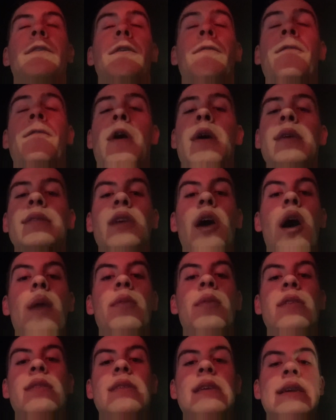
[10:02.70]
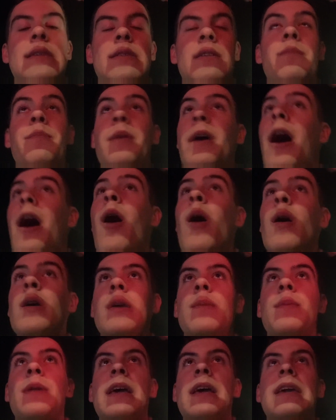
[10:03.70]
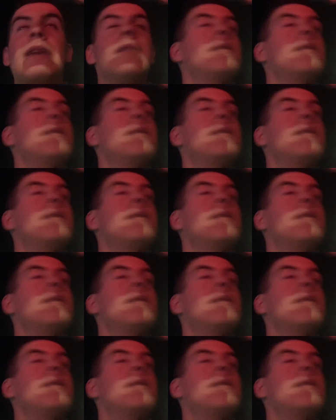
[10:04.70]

first time this season, but arguably